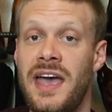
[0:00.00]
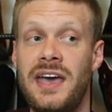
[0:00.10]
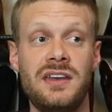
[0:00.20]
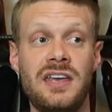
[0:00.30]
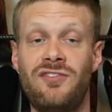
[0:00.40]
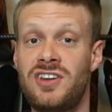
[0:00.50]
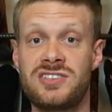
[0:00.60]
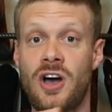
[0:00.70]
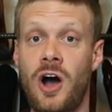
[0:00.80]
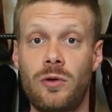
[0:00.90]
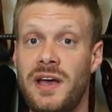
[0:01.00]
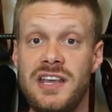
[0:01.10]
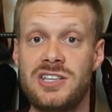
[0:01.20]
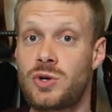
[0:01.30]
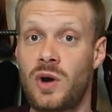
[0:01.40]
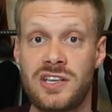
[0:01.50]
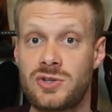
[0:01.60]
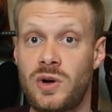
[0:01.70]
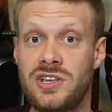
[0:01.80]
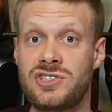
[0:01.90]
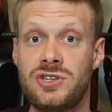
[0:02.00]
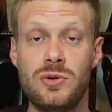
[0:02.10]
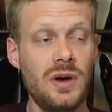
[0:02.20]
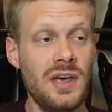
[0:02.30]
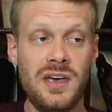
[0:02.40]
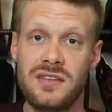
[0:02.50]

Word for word: And if it is already 2022,